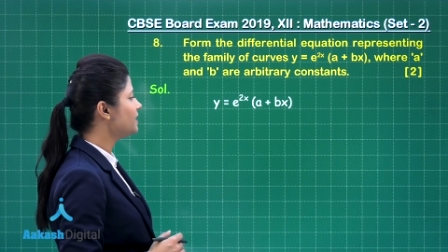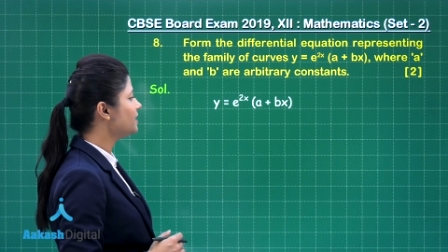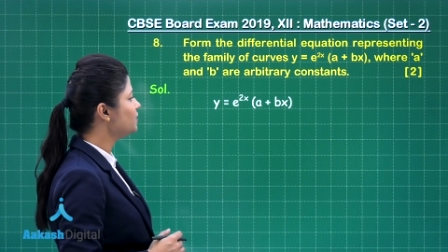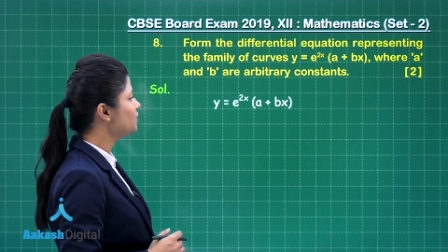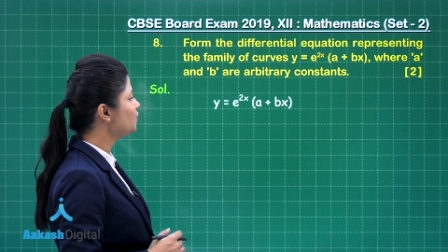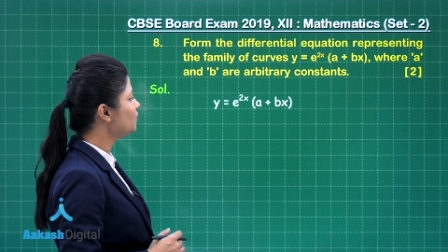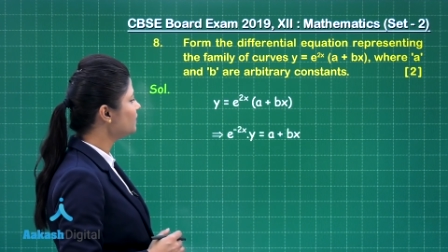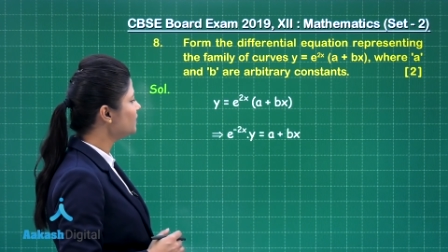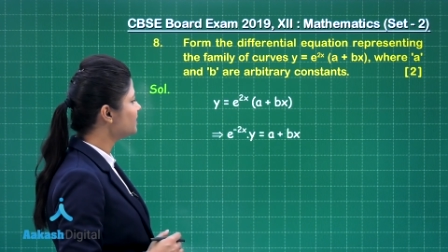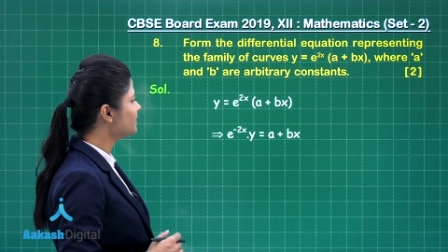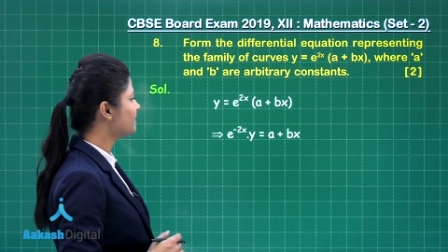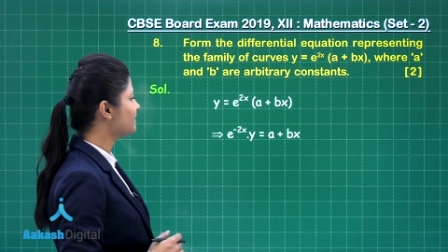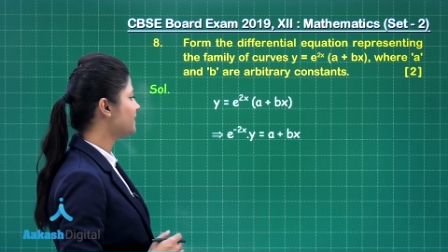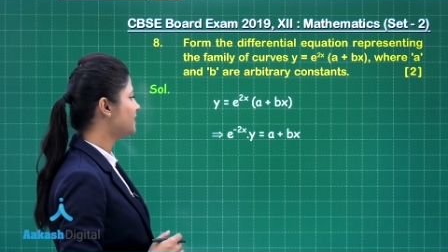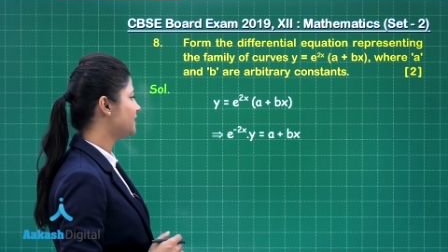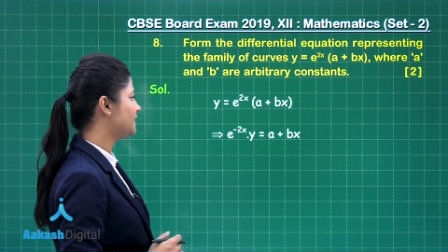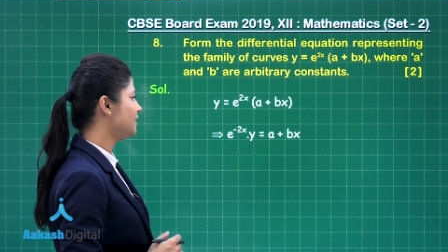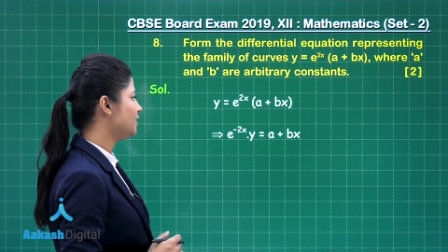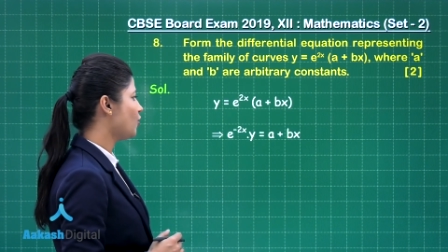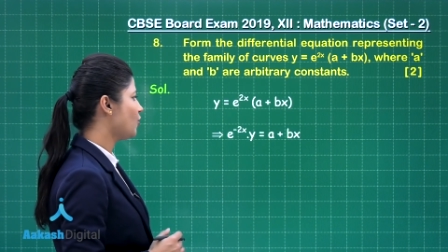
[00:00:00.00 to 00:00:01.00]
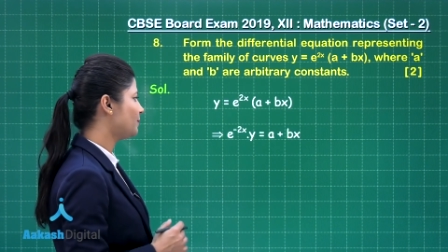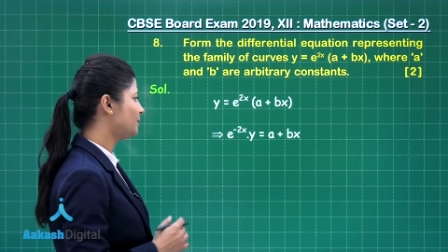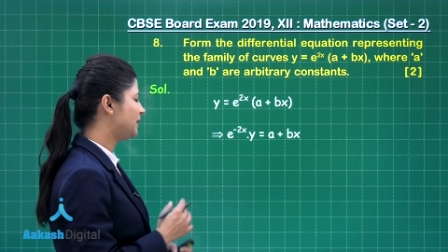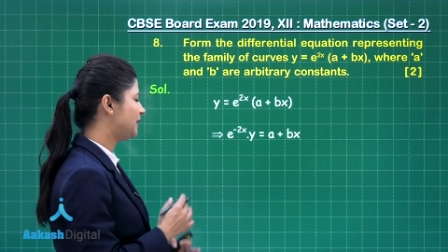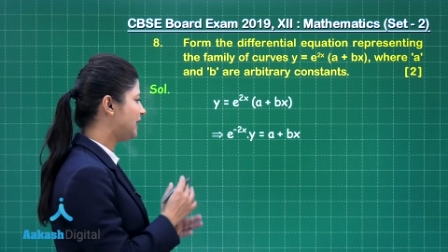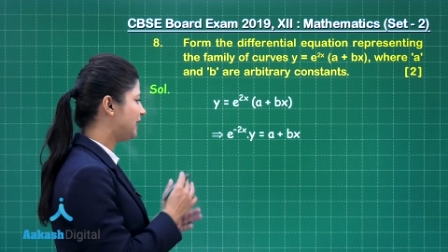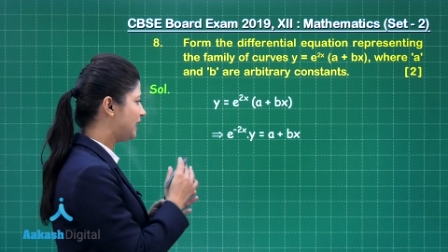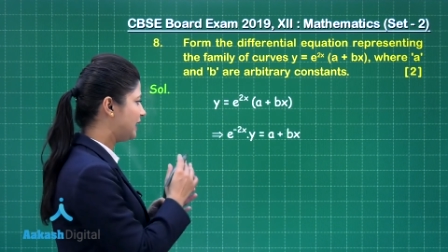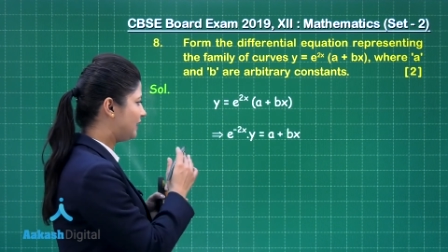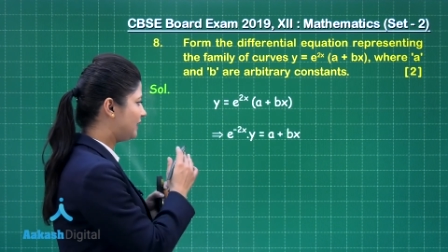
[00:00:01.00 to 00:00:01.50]
then you will definitely
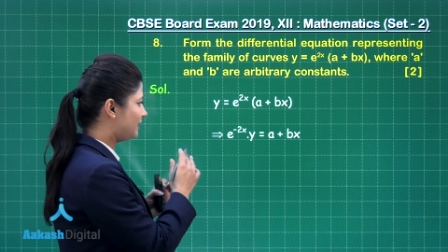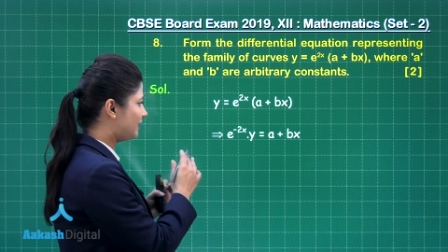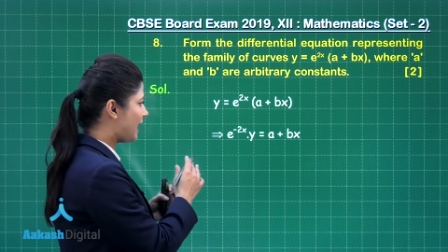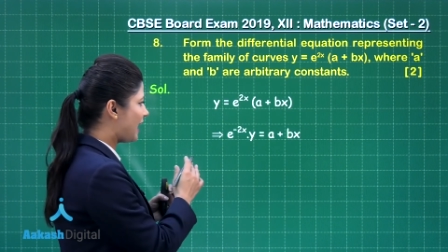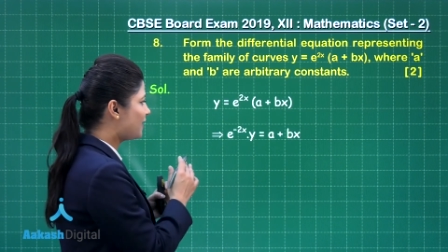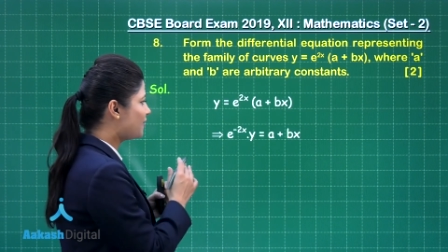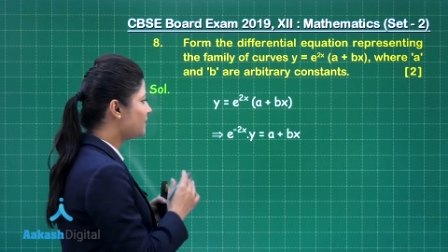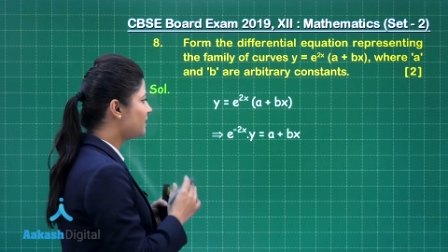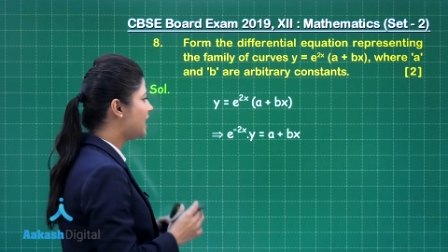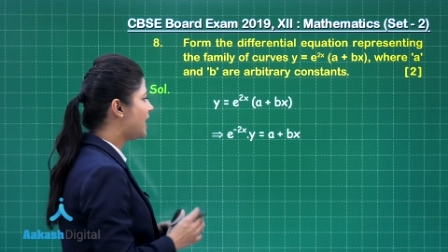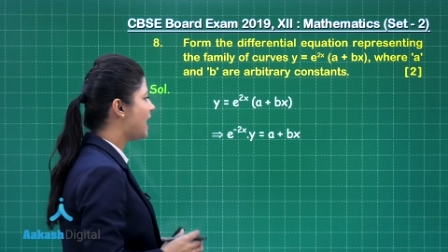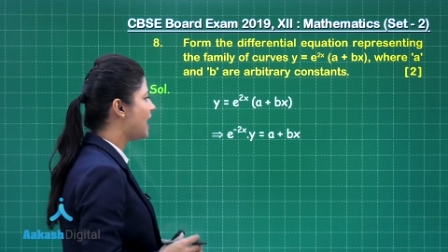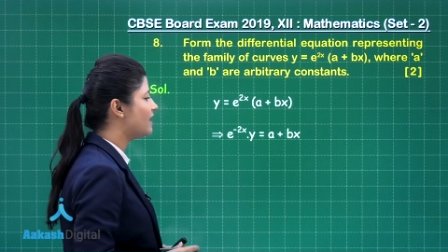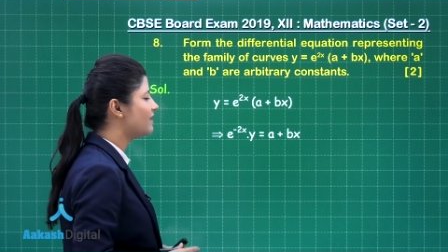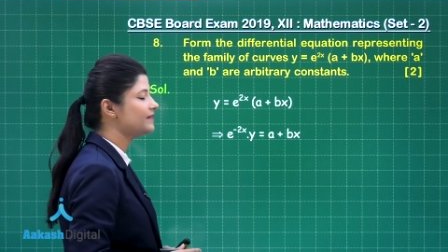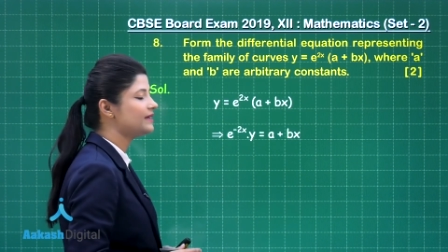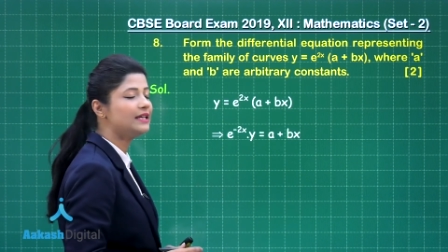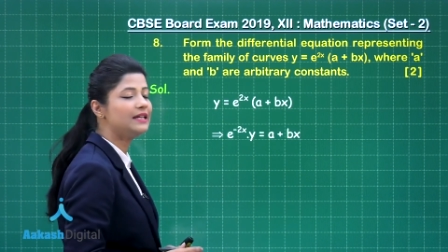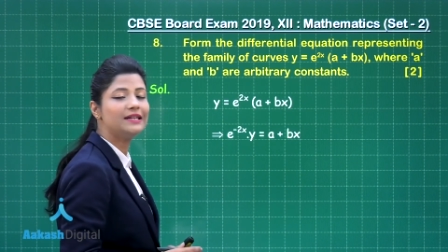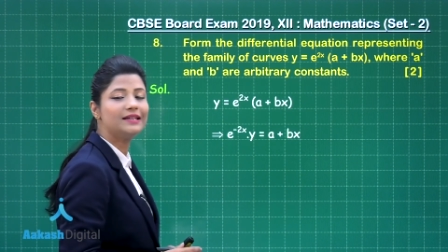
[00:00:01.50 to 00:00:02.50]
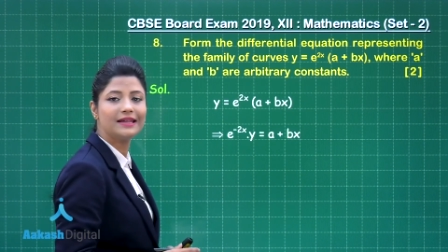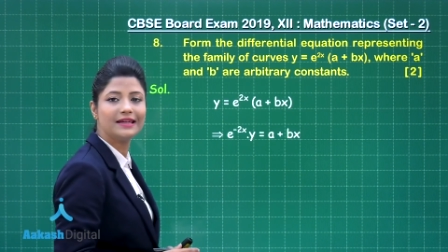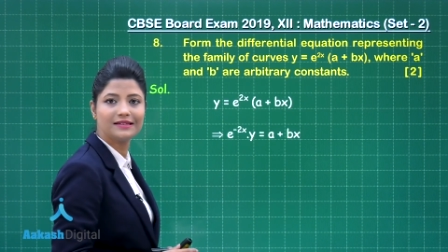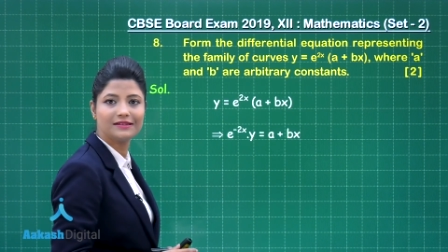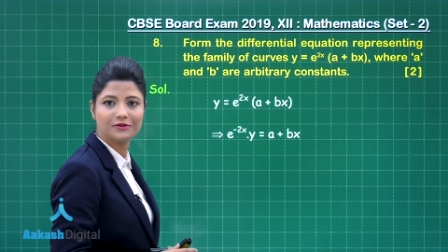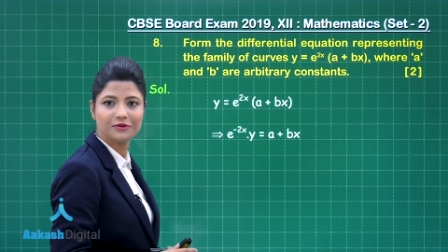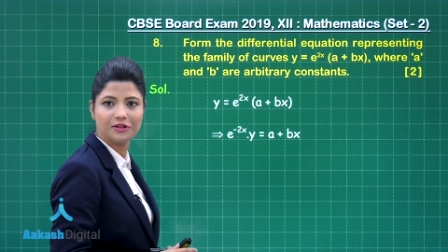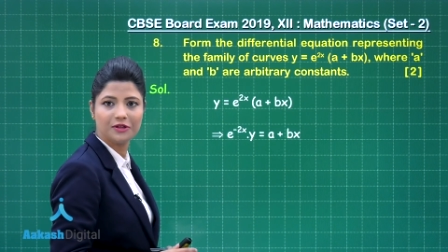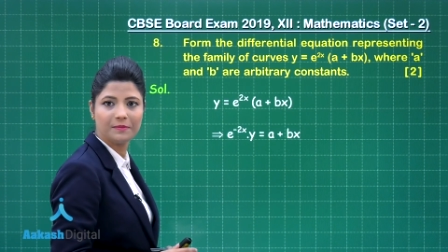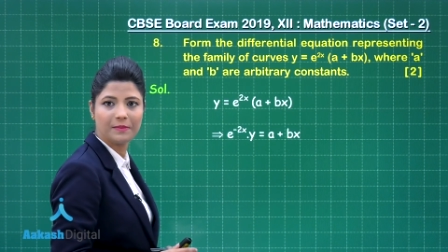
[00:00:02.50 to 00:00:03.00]
obtain that we have e
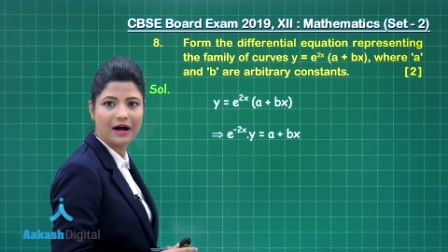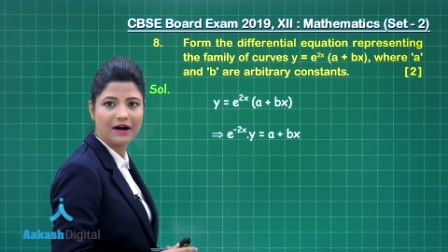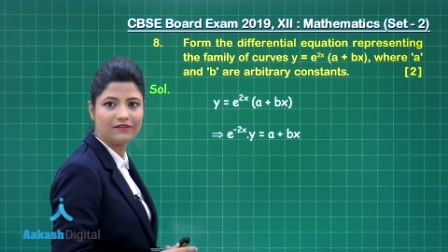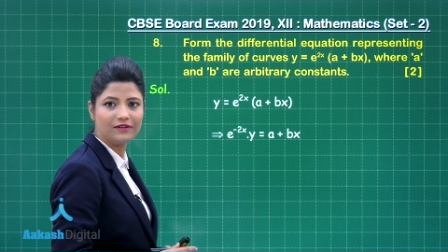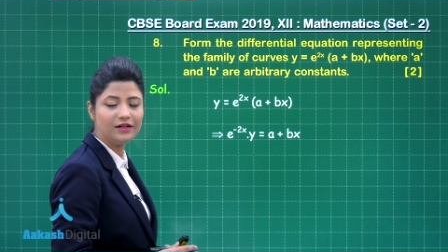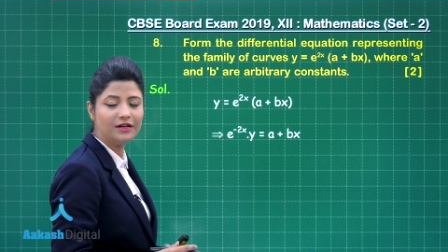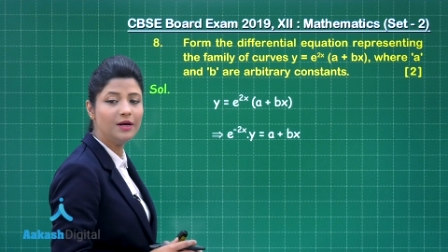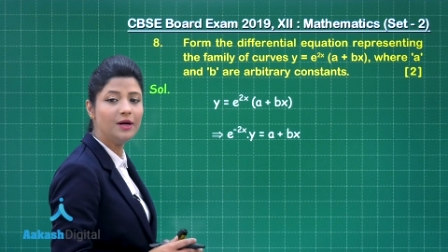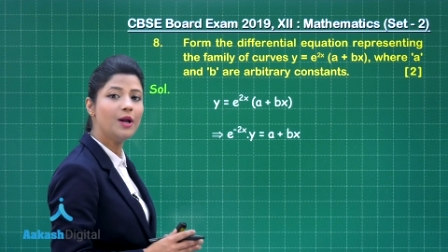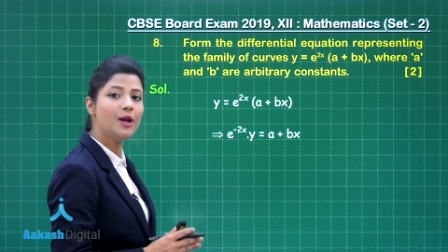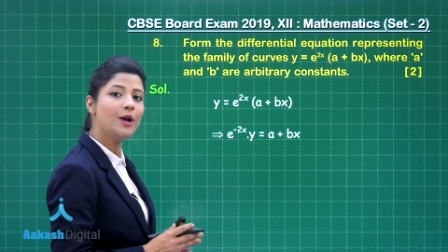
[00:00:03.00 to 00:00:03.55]
raised to the power